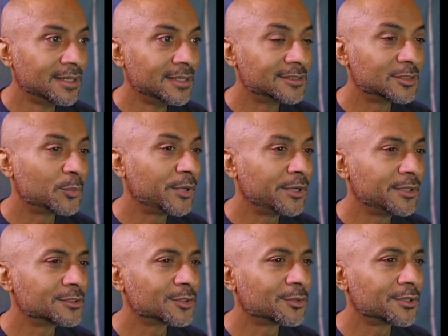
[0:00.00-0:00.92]
his
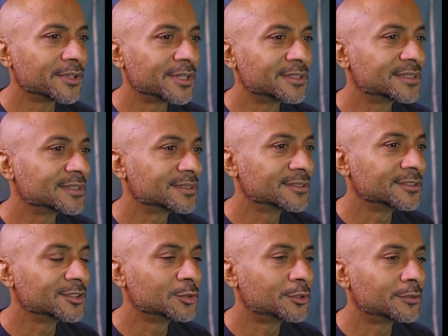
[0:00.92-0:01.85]
superiors order their
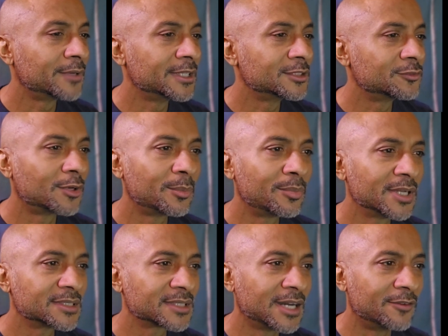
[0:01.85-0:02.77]
assistants to arrange for a
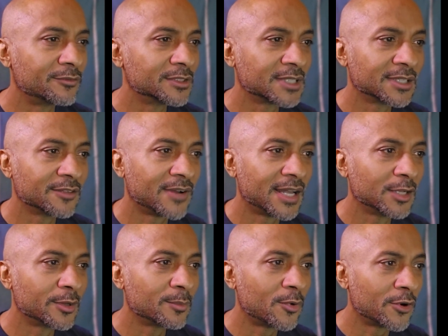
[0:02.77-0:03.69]
press conference on the
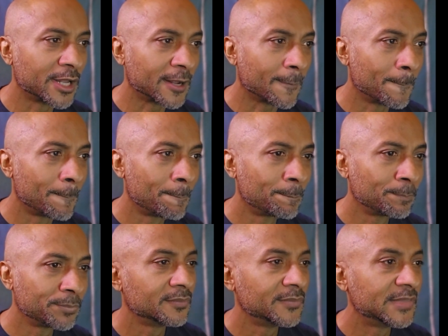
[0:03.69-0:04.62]
following morning.
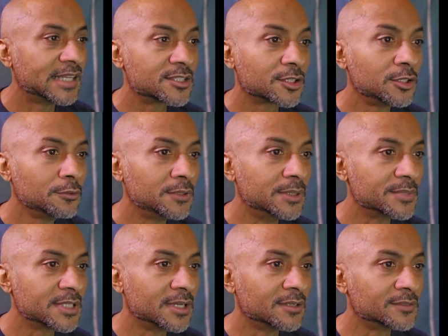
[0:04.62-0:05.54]
They seclude
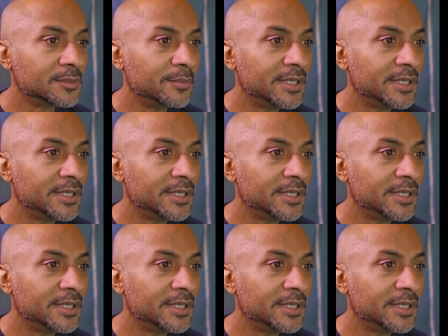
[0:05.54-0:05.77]
themselves in